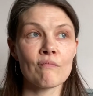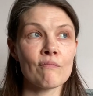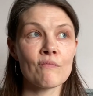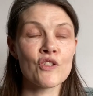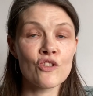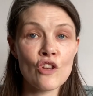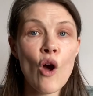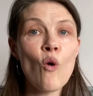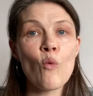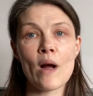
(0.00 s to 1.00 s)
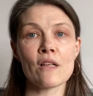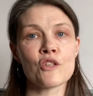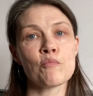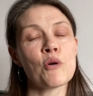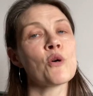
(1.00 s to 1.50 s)
so well
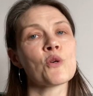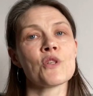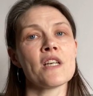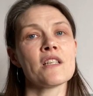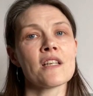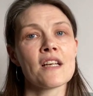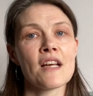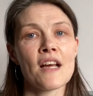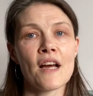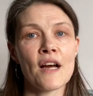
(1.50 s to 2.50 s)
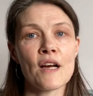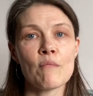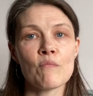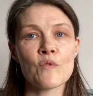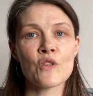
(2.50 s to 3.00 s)
supported.
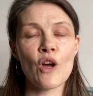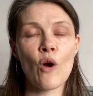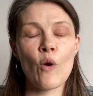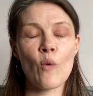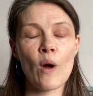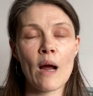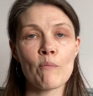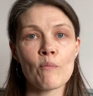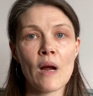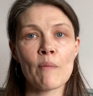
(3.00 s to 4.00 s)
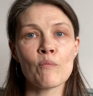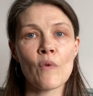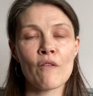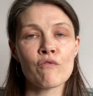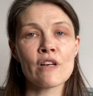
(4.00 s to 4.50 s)
So
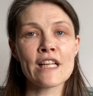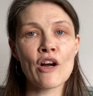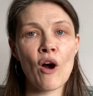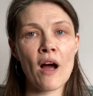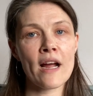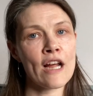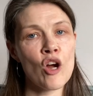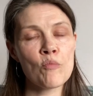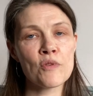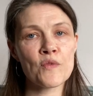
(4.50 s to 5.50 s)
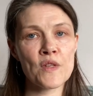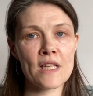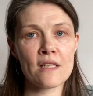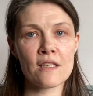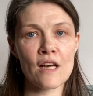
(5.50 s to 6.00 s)
I've really got high hopes for
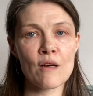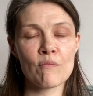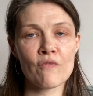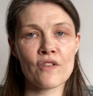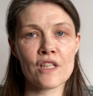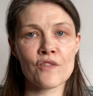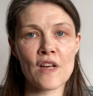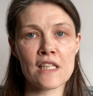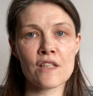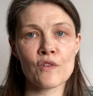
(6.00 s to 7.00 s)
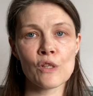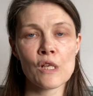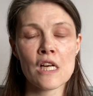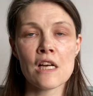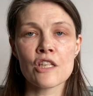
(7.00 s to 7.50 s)
this festival.
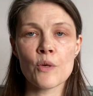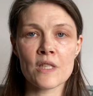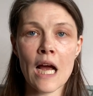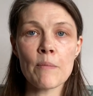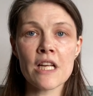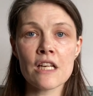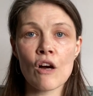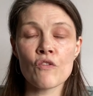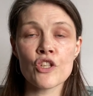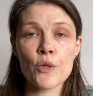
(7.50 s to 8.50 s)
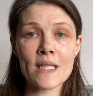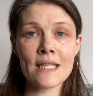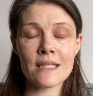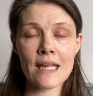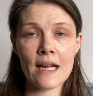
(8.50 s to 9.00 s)
So it's happening on the
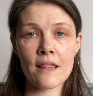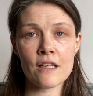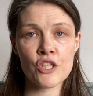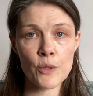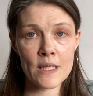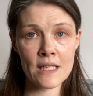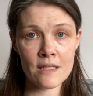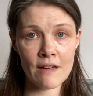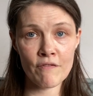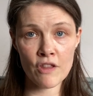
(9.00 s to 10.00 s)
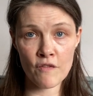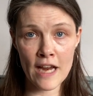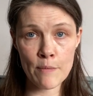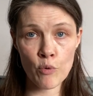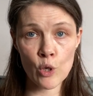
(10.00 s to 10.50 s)
26th and 27th of
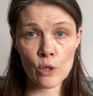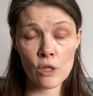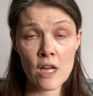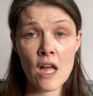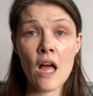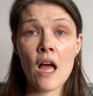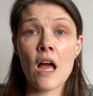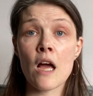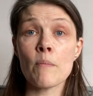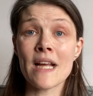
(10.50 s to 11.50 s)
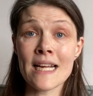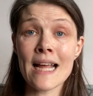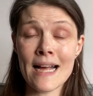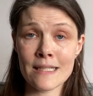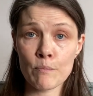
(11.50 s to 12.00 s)
April in
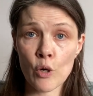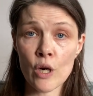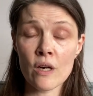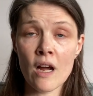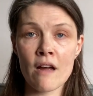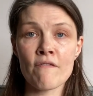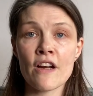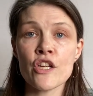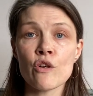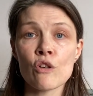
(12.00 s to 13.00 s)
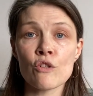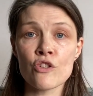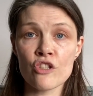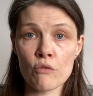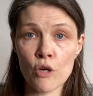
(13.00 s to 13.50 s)
Edinburgh at a venue called
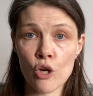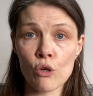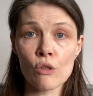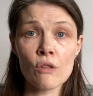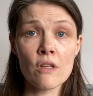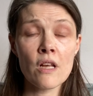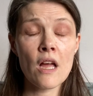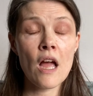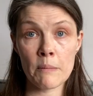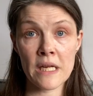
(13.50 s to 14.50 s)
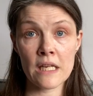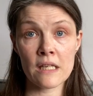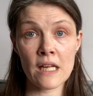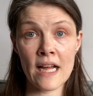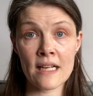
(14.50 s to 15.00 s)
Summer Hall. I mean,
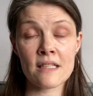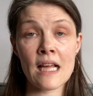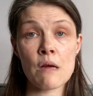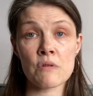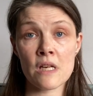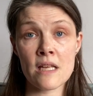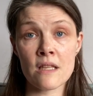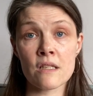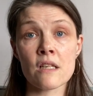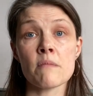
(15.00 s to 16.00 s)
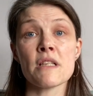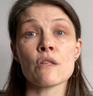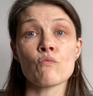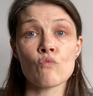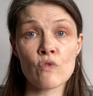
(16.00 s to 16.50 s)
it sounds like there's going to be
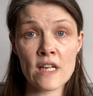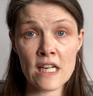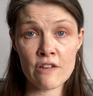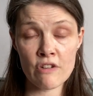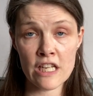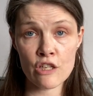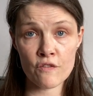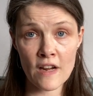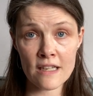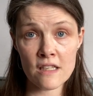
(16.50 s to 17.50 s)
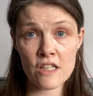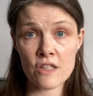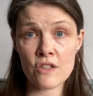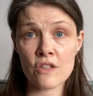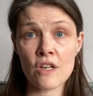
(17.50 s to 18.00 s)
some really, really good
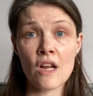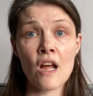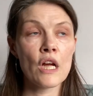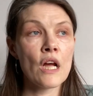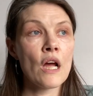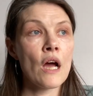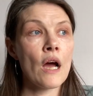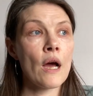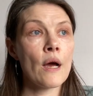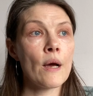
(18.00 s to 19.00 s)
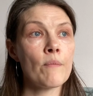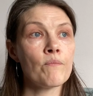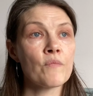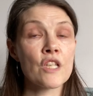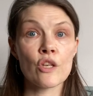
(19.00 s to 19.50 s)
vendors.
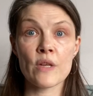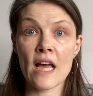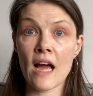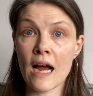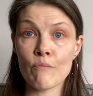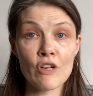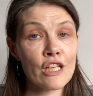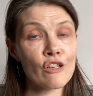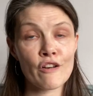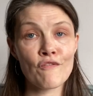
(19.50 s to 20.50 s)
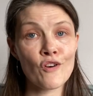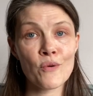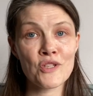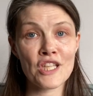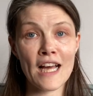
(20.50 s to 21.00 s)
So yeah, I'm really looking
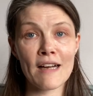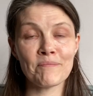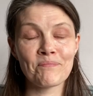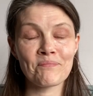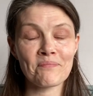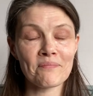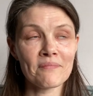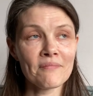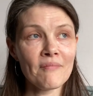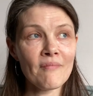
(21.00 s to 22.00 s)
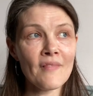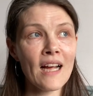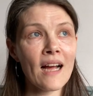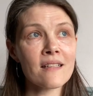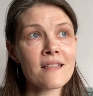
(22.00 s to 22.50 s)
forward to that.
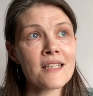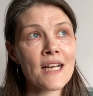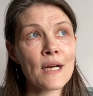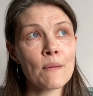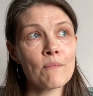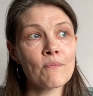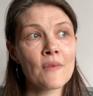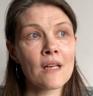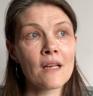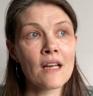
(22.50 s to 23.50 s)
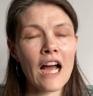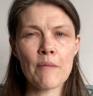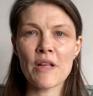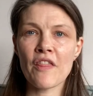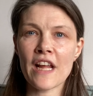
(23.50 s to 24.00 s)
And I've
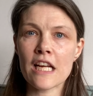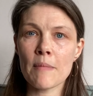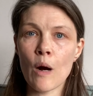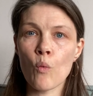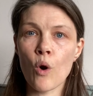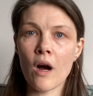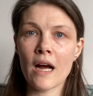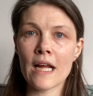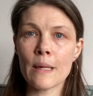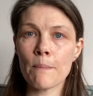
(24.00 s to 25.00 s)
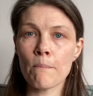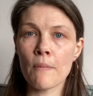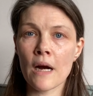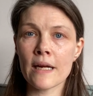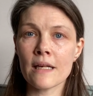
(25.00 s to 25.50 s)
been thinking about what I
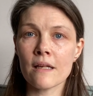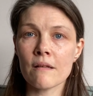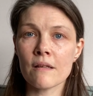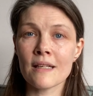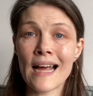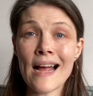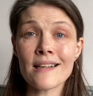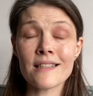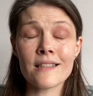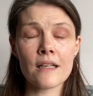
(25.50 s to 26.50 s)
might get.